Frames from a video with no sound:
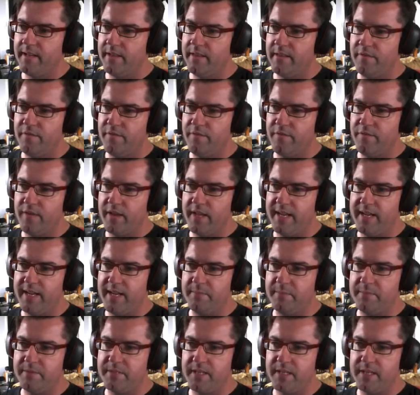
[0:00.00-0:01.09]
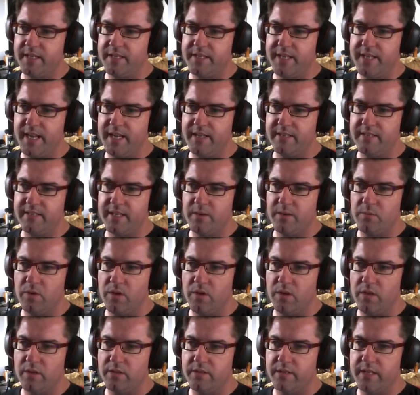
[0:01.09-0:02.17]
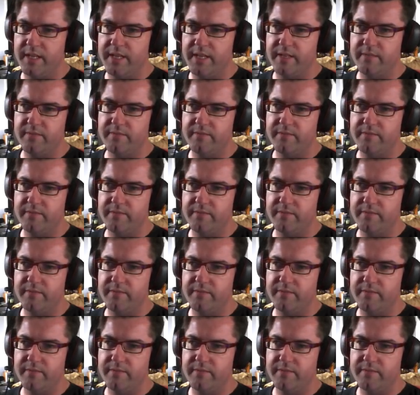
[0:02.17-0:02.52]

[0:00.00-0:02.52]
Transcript: The flames are dancing wildly.